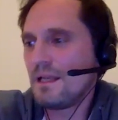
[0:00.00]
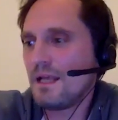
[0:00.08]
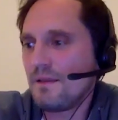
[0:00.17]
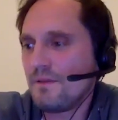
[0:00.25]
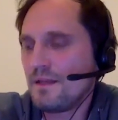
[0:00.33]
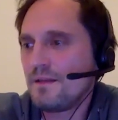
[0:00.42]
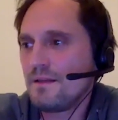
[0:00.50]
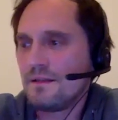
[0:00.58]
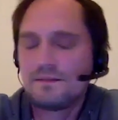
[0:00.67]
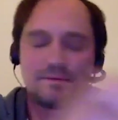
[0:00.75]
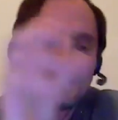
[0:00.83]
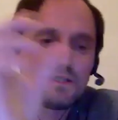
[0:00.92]

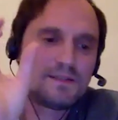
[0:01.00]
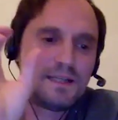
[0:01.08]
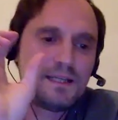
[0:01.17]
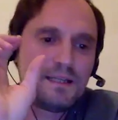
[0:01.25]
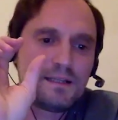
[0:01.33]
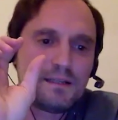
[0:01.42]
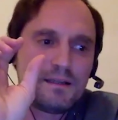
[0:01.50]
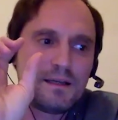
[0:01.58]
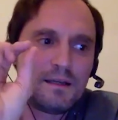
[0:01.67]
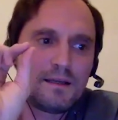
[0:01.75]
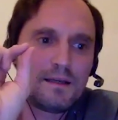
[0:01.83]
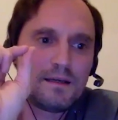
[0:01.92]
the signal
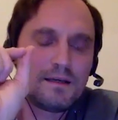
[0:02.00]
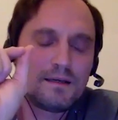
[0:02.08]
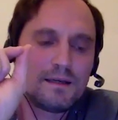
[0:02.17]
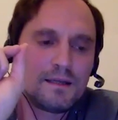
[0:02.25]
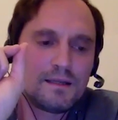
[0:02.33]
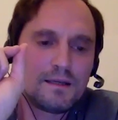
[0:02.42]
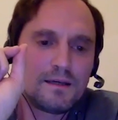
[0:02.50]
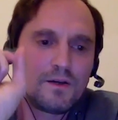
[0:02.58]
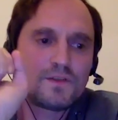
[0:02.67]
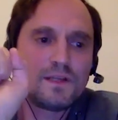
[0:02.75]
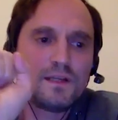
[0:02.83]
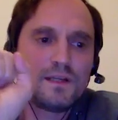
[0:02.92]
in the hollow
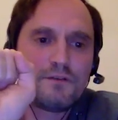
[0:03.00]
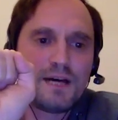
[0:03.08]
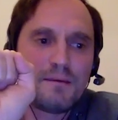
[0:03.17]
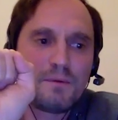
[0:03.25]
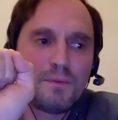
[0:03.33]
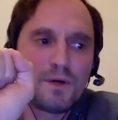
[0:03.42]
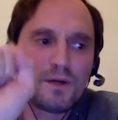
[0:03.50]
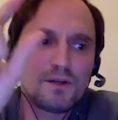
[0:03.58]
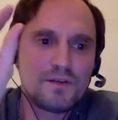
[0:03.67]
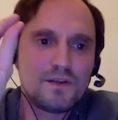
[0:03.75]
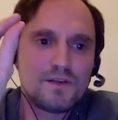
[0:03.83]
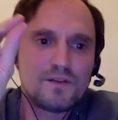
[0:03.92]
cylinder fiber model
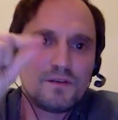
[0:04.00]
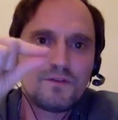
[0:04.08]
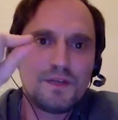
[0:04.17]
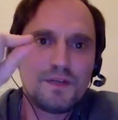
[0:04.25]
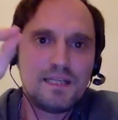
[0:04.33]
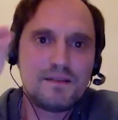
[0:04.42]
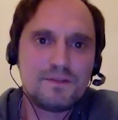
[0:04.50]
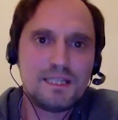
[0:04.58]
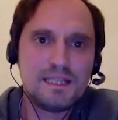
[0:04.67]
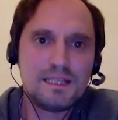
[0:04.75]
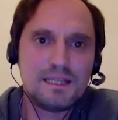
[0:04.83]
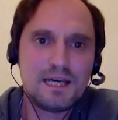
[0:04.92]
consists of three
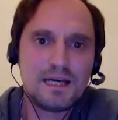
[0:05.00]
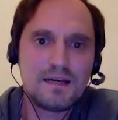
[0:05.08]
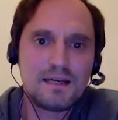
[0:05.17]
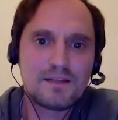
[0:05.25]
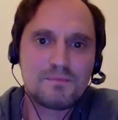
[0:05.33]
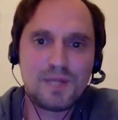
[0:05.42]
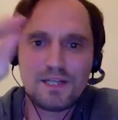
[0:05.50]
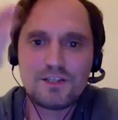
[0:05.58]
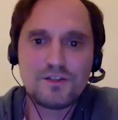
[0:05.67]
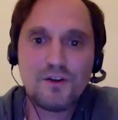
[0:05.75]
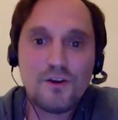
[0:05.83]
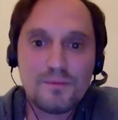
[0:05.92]
exponential
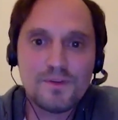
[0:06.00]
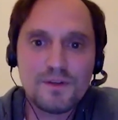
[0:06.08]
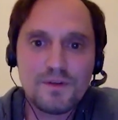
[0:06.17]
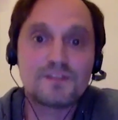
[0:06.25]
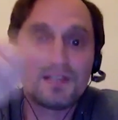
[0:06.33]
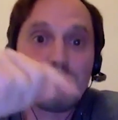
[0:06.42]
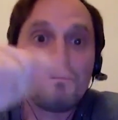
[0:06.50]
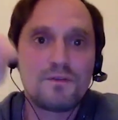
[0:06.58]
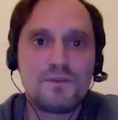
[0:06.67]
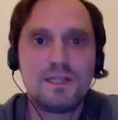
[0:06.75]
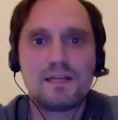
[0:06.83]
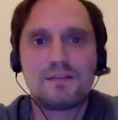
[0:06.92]
terms. The sum of
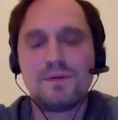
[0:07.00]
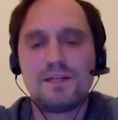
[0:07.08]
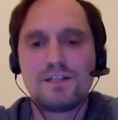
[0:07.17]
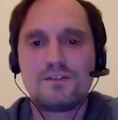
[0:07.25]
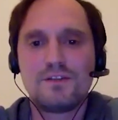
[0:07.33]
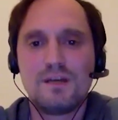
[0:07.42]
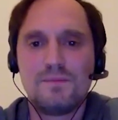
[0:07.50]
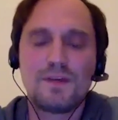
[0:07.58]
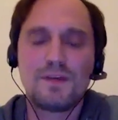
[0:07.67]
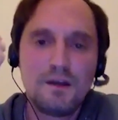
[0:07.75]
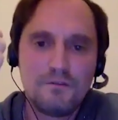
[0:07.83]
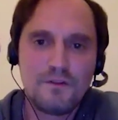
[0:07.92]
three exponential terms
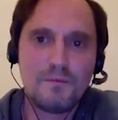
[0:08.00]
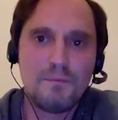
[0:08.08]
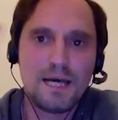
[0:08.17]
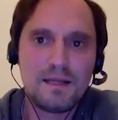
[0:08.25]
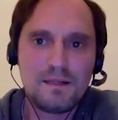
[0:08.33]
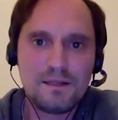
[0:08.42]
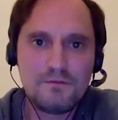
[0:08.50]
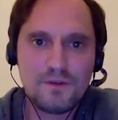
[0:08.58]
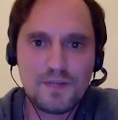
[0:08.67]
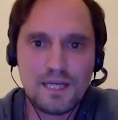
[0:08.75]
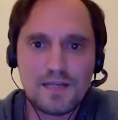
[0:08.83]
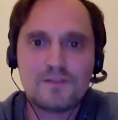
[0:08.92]
for the myelin, for
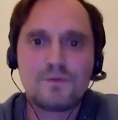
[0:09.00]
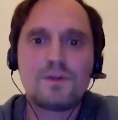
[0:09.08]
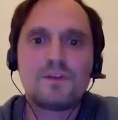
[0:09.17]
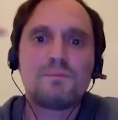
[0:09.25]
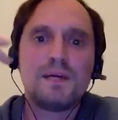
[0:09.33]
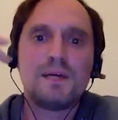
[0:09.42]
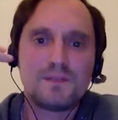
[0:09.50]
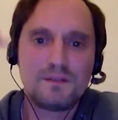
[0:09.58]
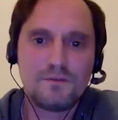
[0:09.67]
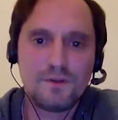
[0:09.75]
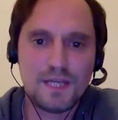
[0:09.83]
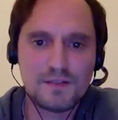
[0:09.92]
the axonal space, and
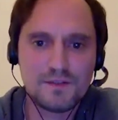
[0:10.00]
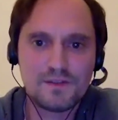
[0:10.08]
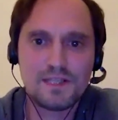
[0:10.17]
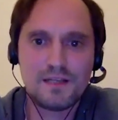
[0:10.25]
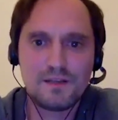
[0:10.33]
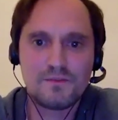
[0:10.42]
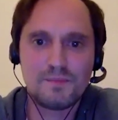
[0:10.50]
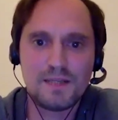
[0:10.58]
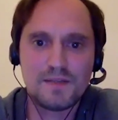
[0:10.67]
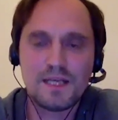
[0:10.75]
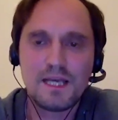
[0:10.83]
for the extracellular space.